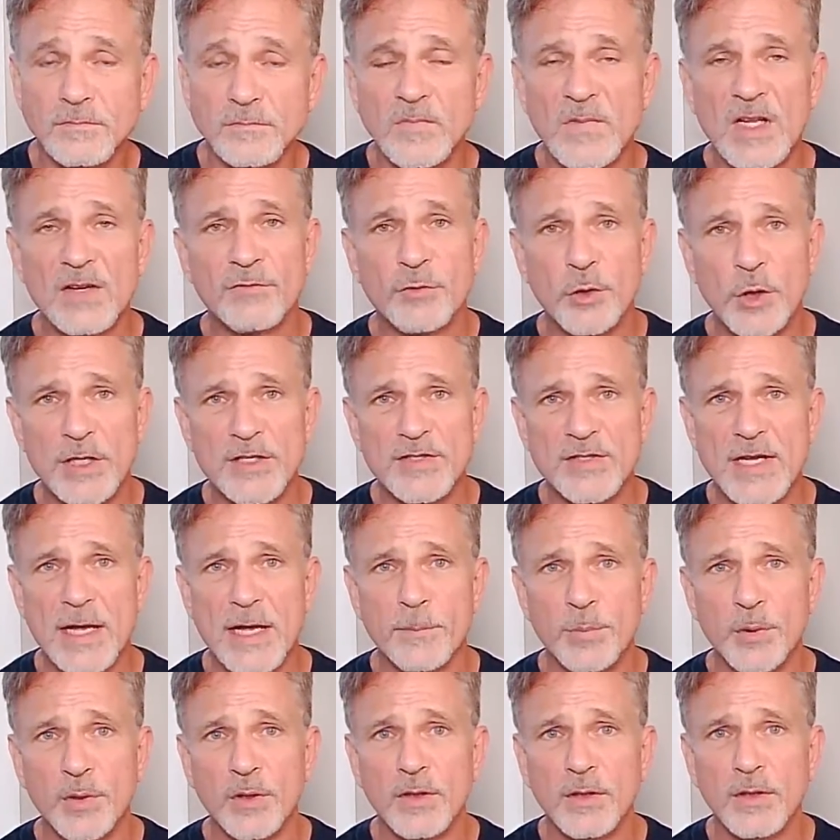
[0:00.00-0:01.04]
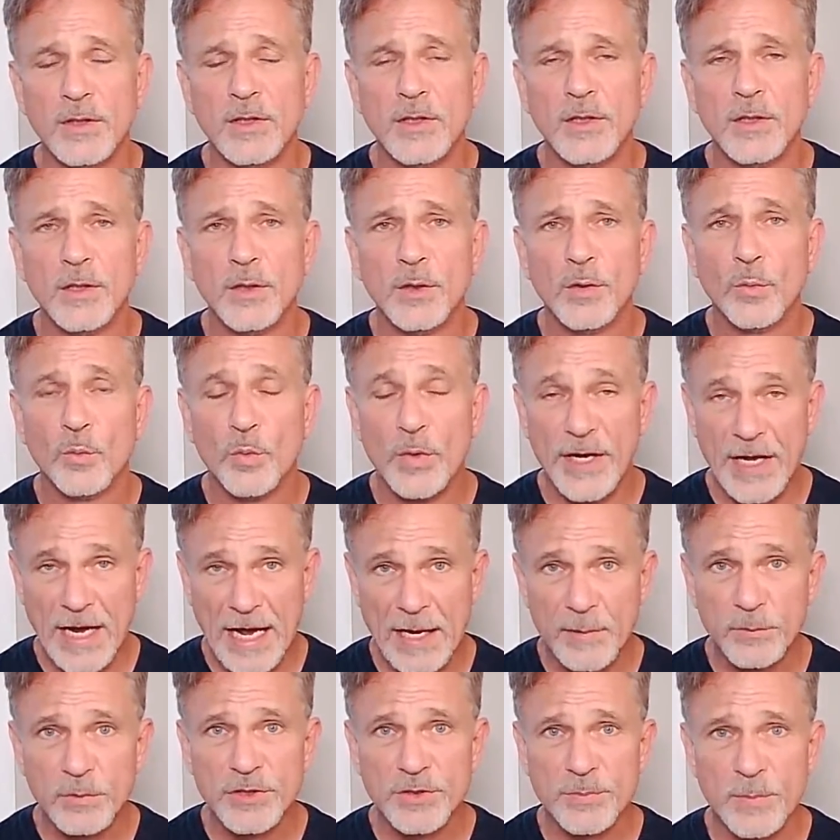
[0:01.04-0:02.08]
For example, when I
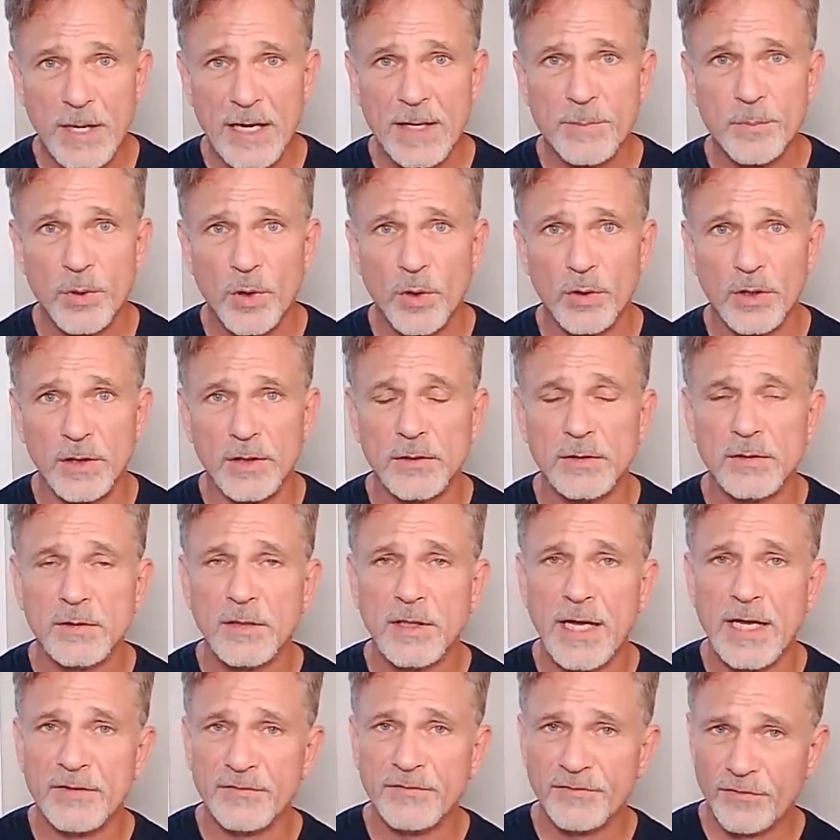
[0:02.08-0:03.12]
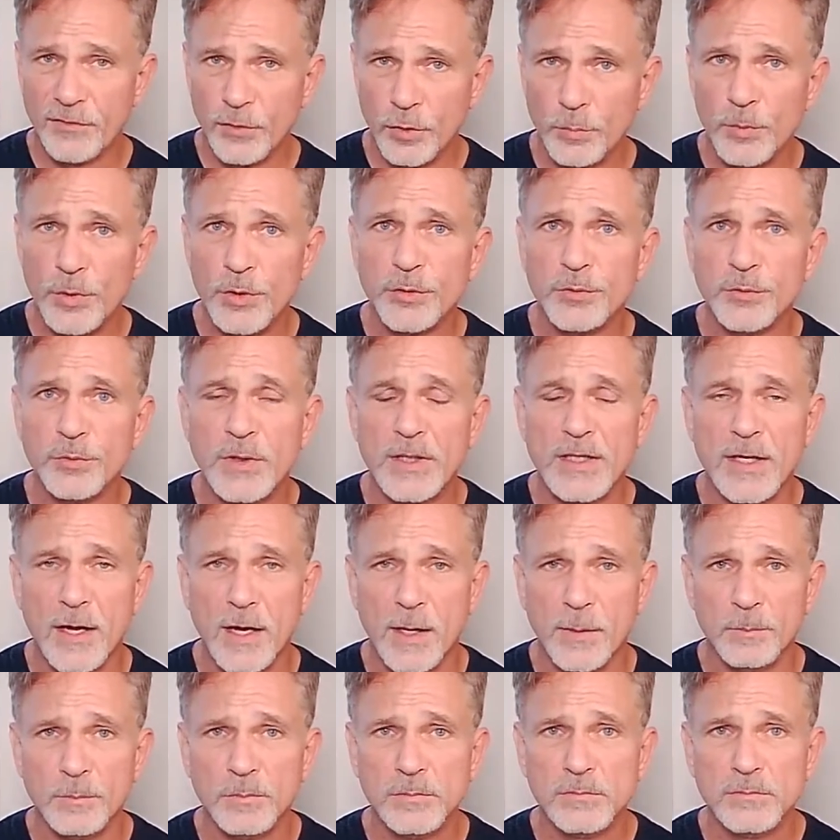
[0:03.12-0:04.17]
was bipolar and full moon would
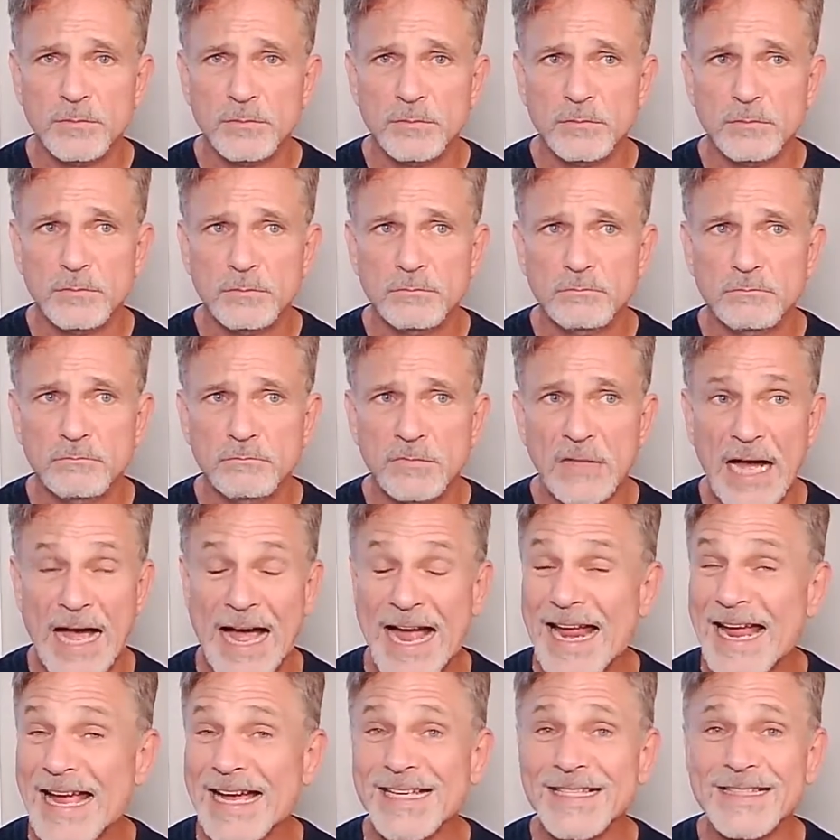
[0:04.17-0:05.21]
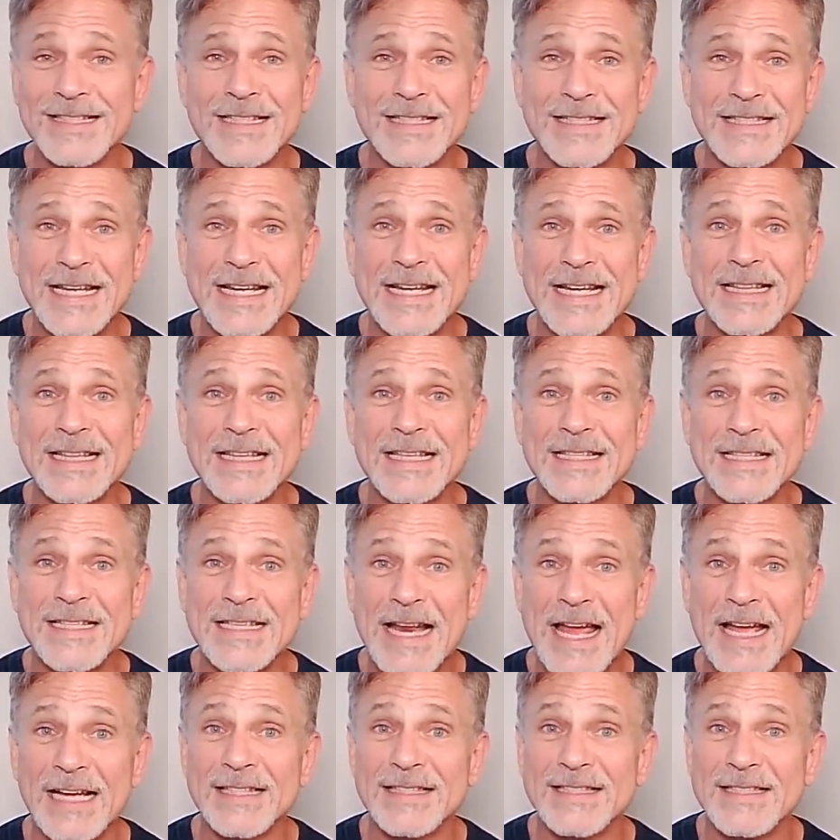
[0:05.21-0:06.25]
come, I had to take the
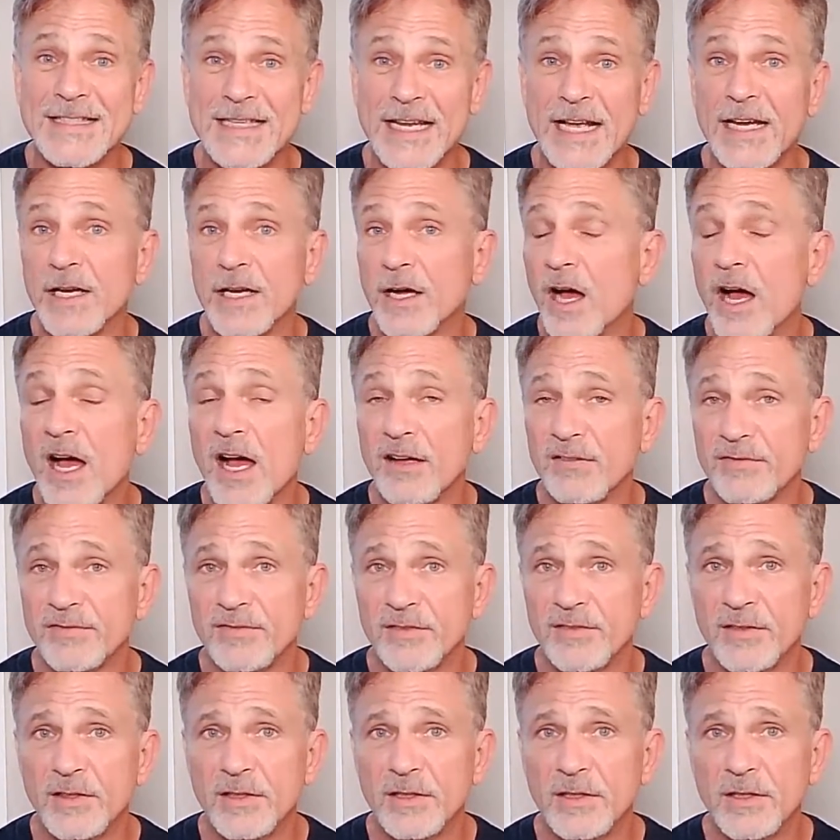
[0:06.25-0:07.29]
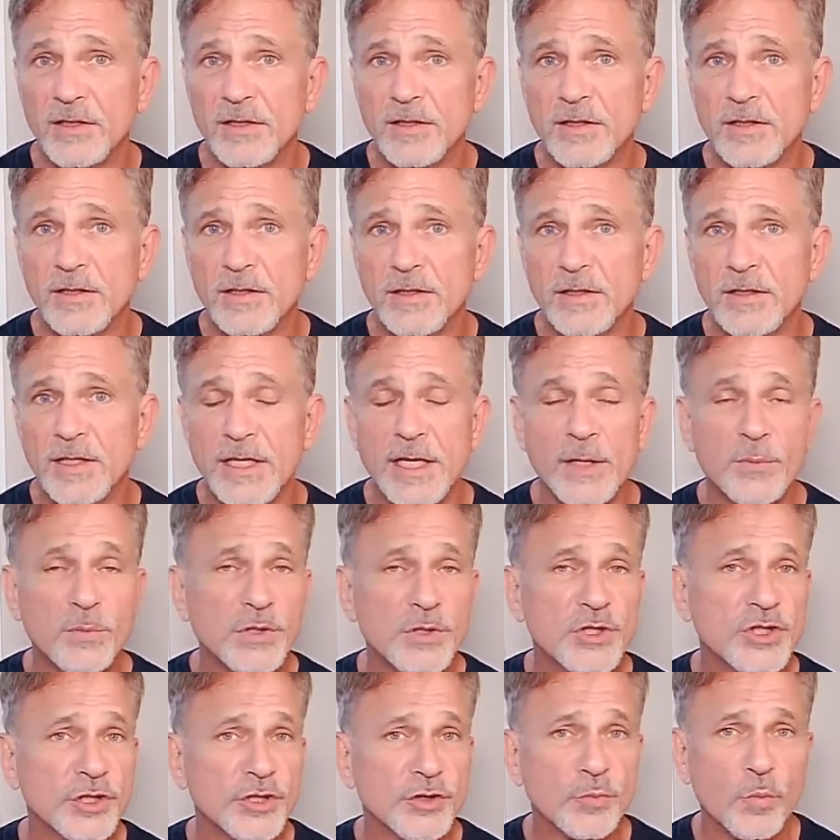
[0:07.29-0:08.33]
next day off. It would
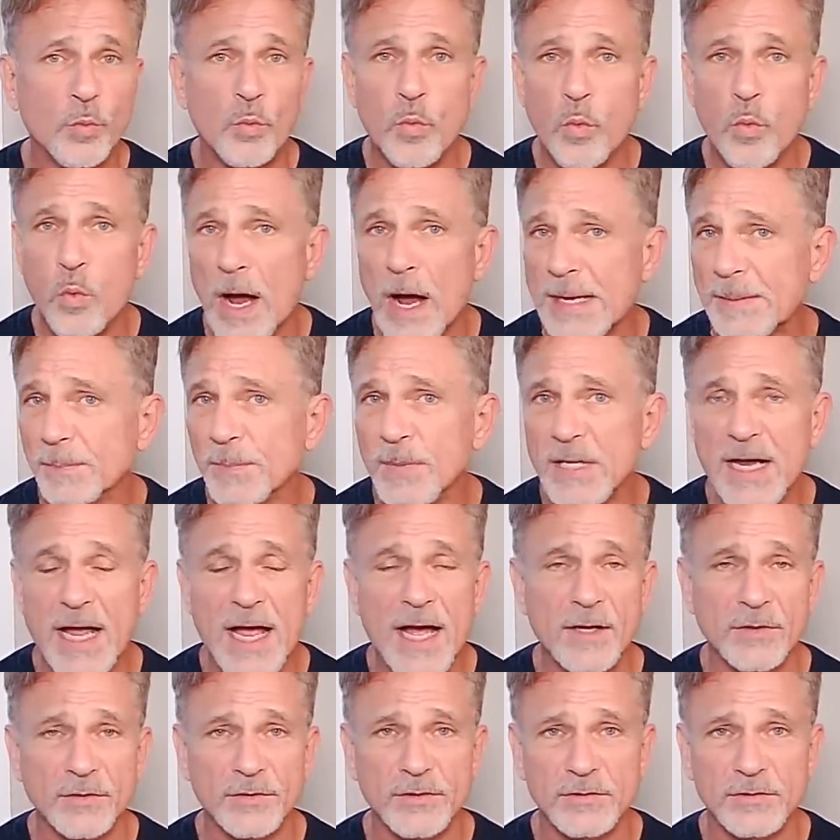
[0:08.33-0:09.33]
just wipe me out.